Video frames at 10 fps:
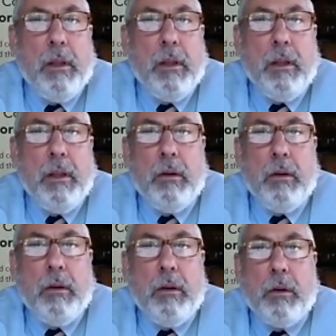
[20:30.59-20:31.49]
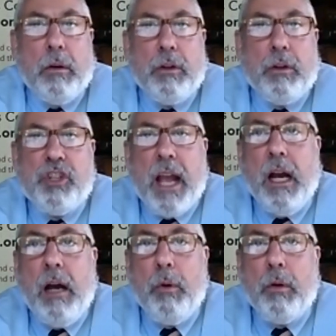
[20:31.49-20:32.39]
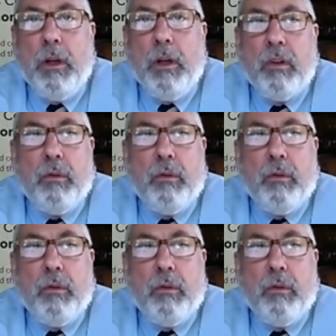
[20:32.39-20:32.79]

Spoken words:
or checkup or